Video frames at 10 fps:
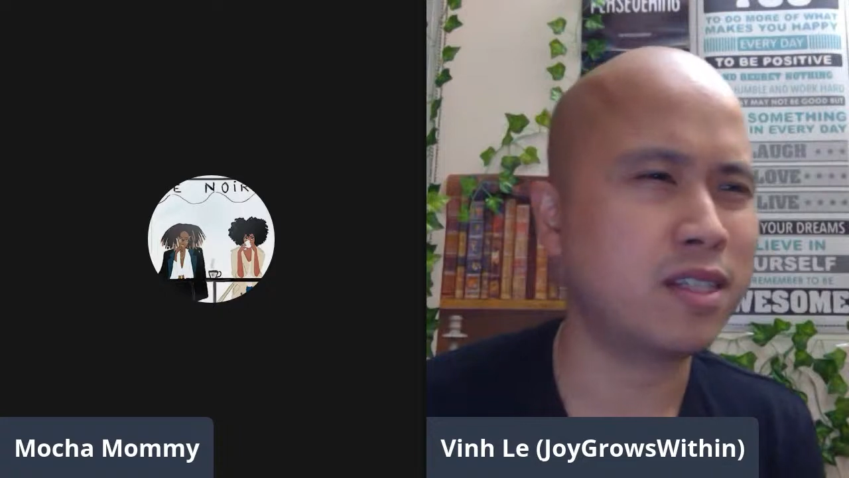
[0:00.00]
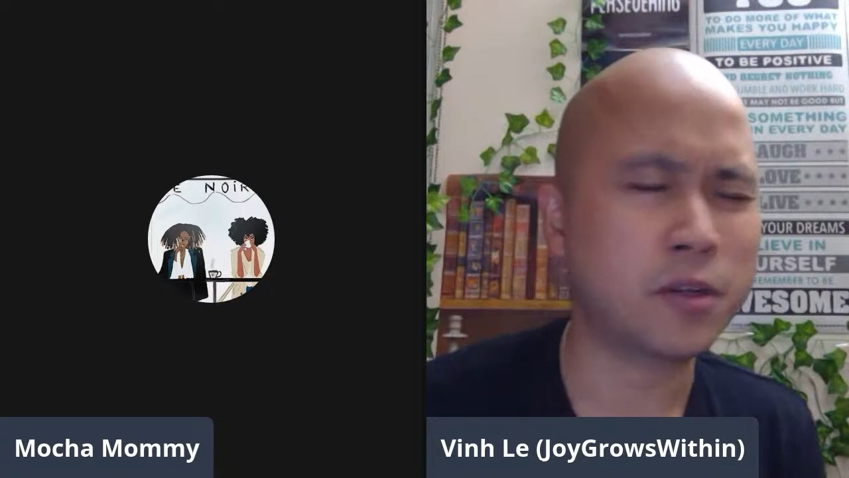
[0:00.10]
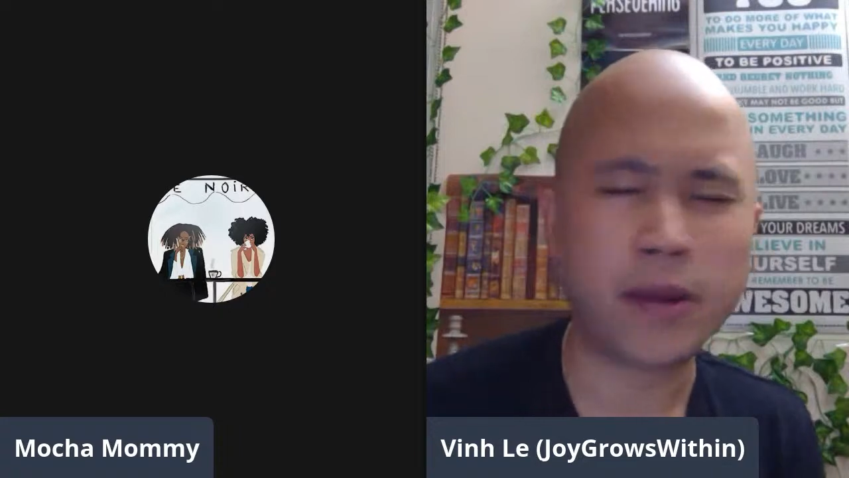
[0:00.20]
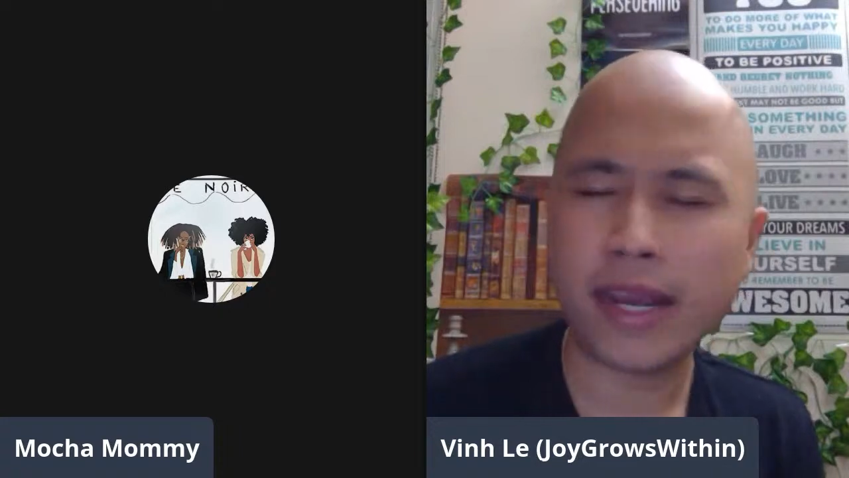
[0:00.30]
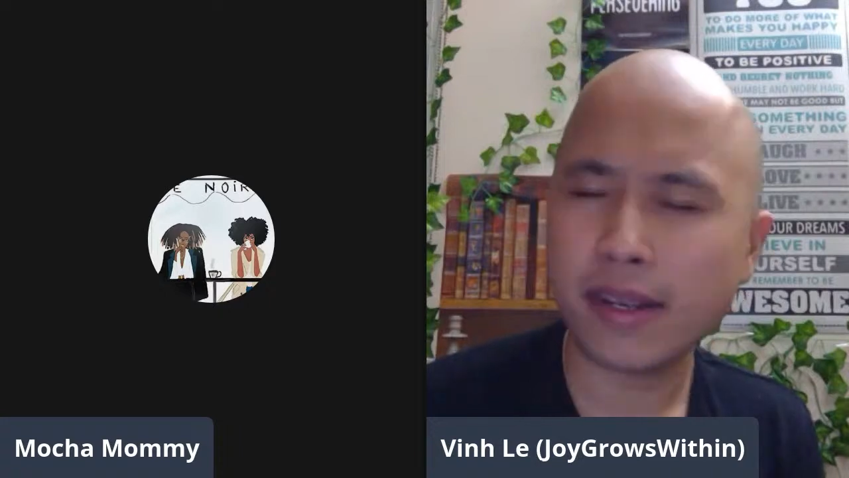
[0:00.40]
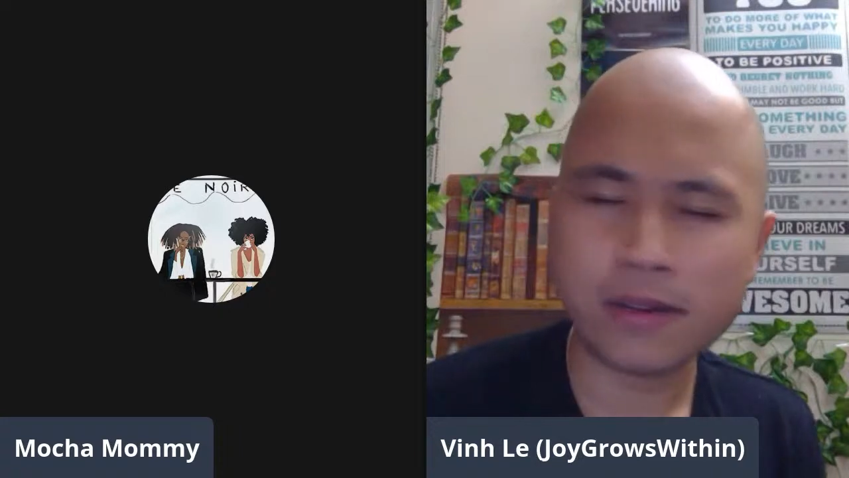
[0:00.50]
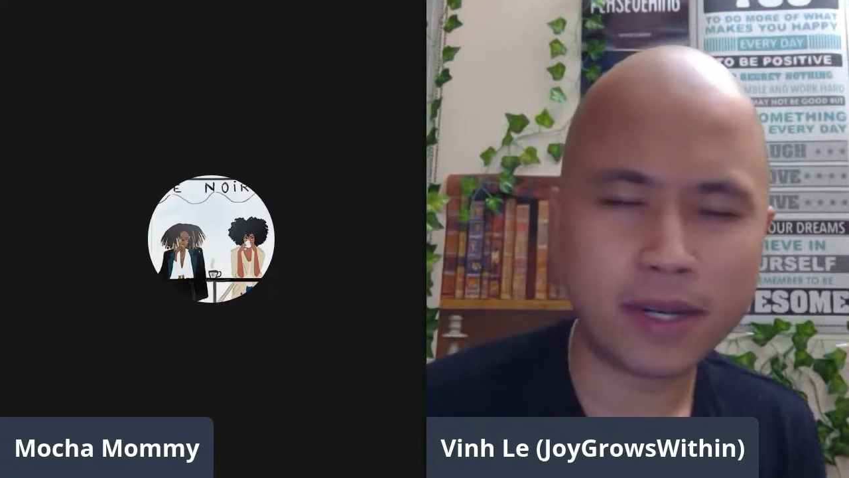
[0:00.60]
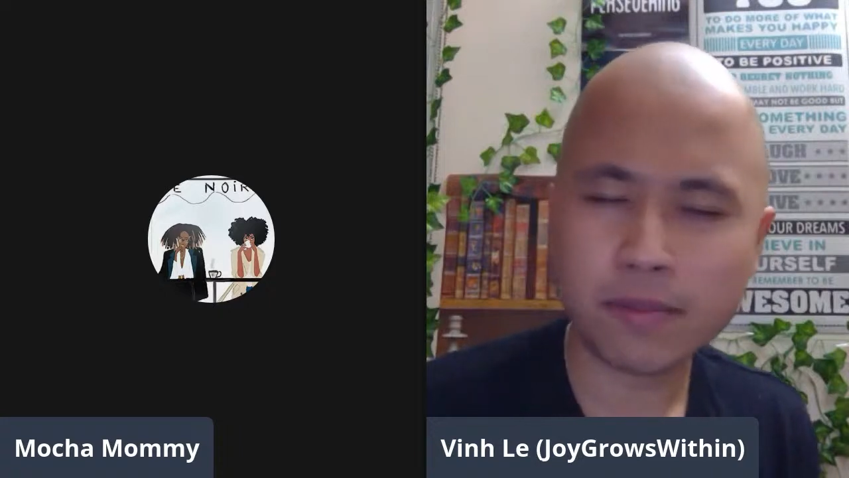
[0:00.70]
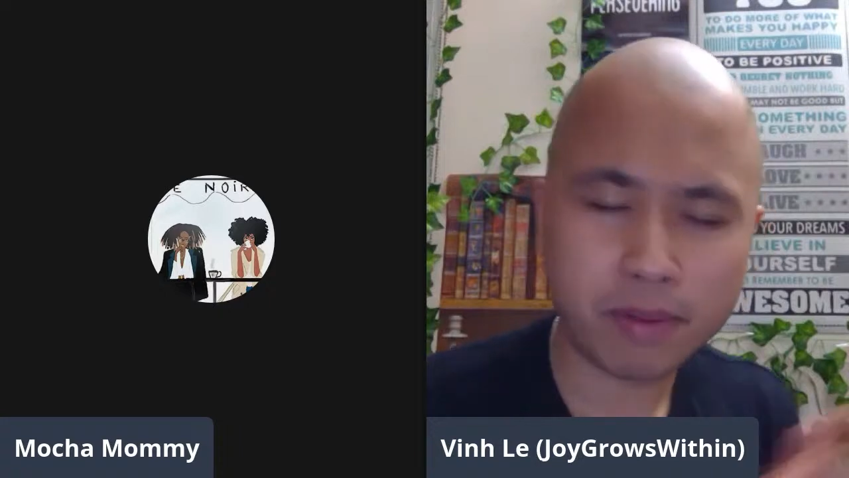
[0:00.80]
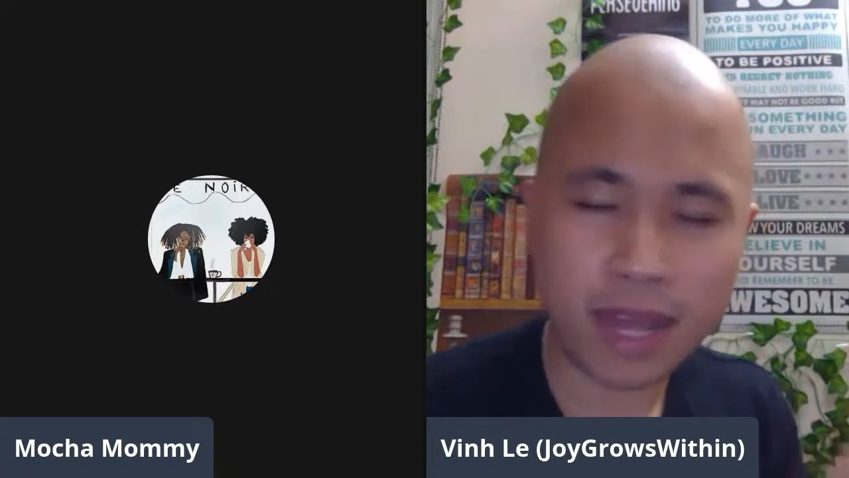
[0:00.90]
a
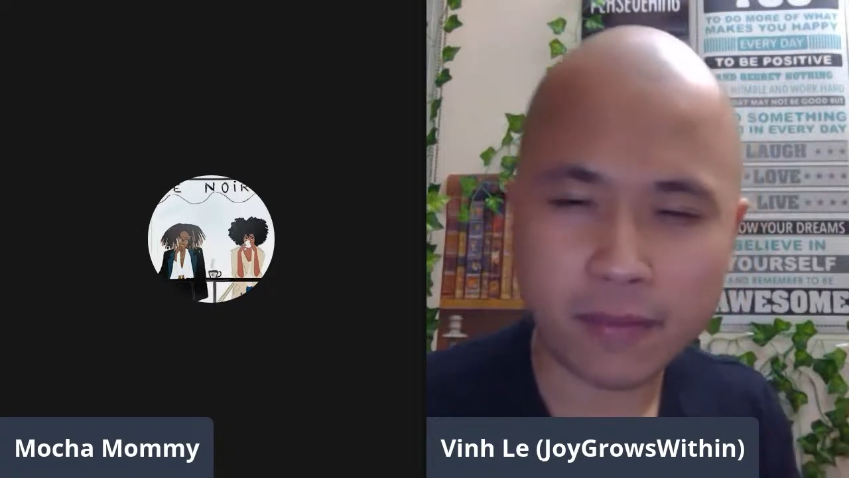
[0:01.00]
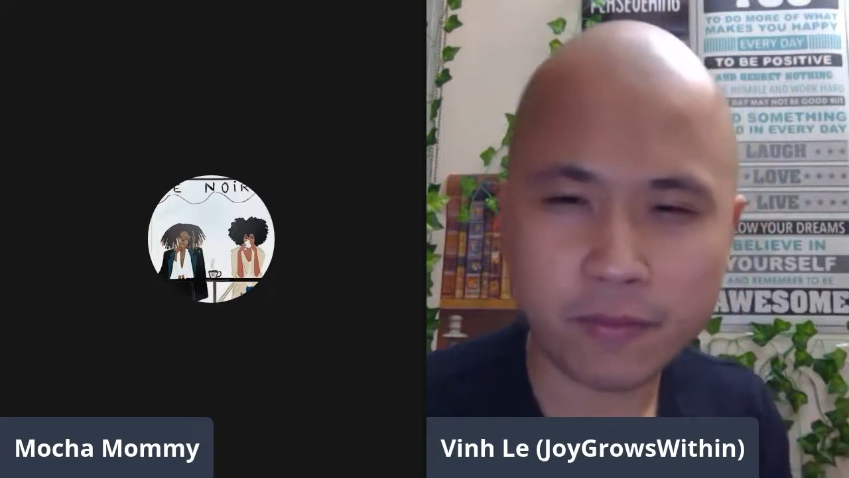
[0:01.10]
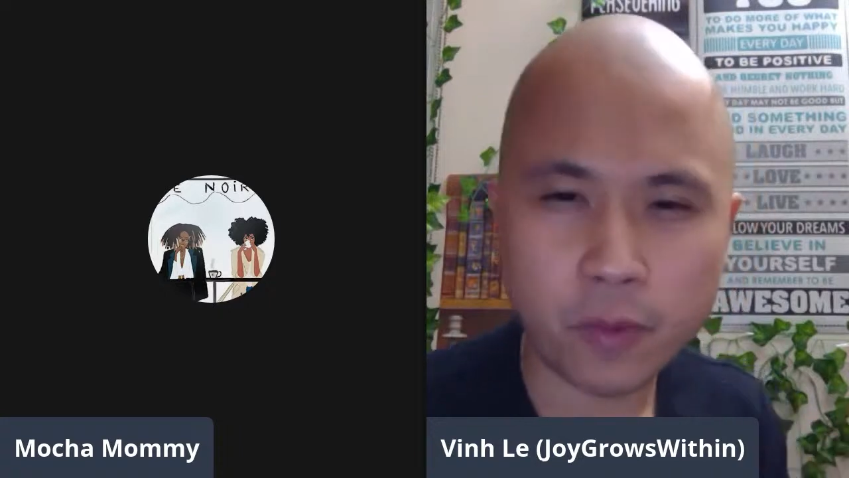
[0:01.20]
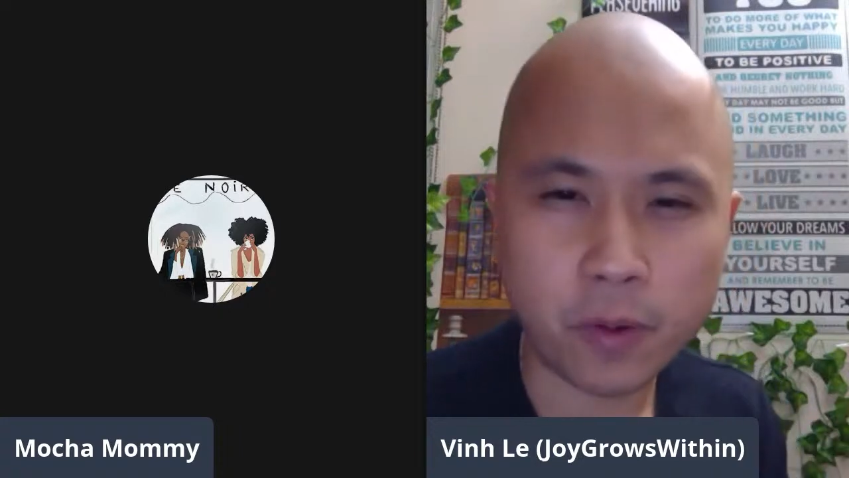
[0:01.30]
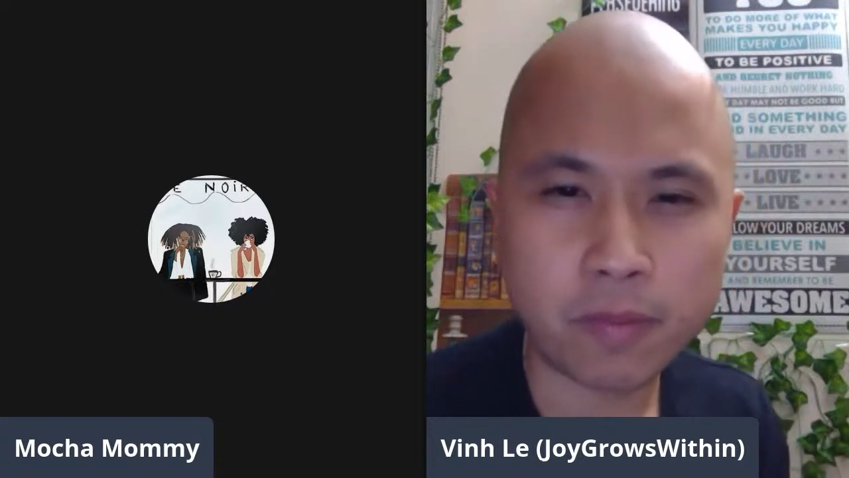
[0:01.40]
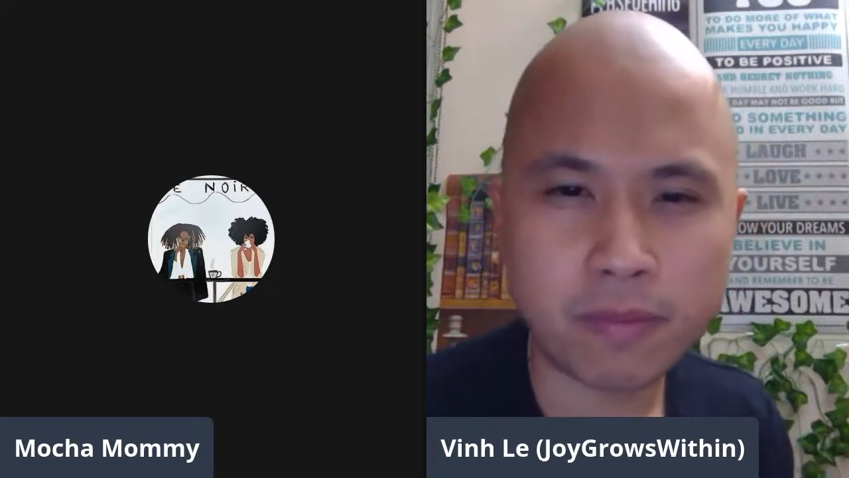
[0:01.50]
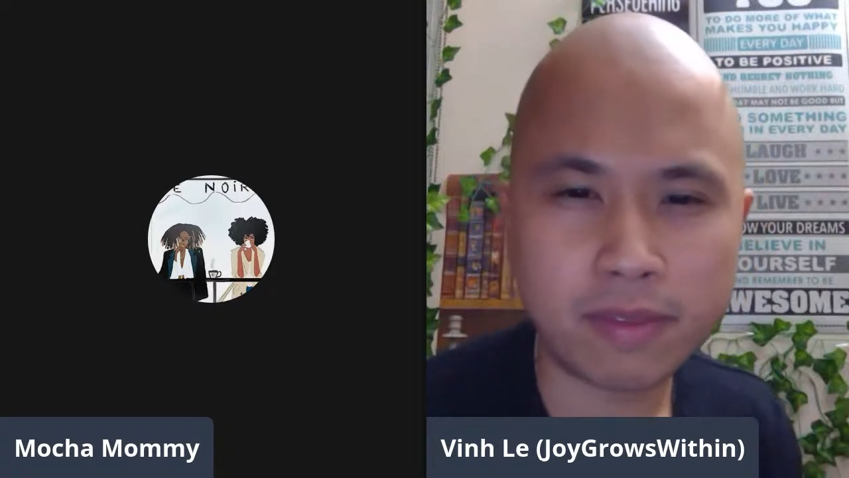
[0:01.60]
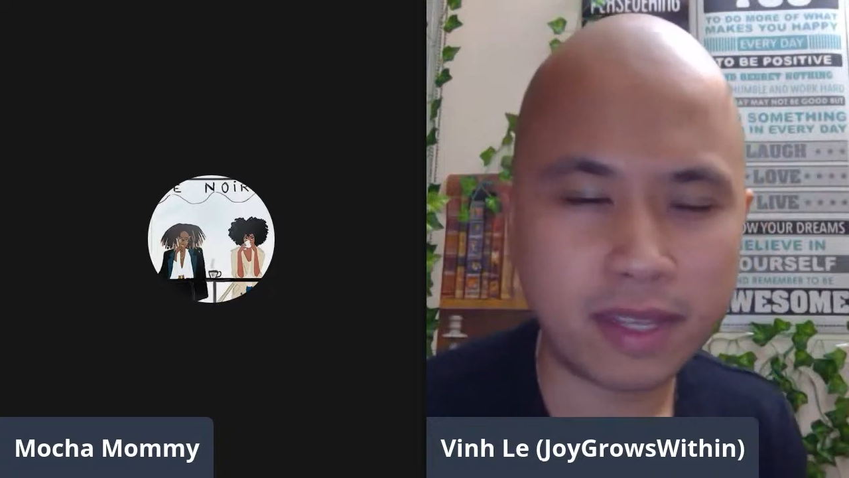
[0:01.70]
great platform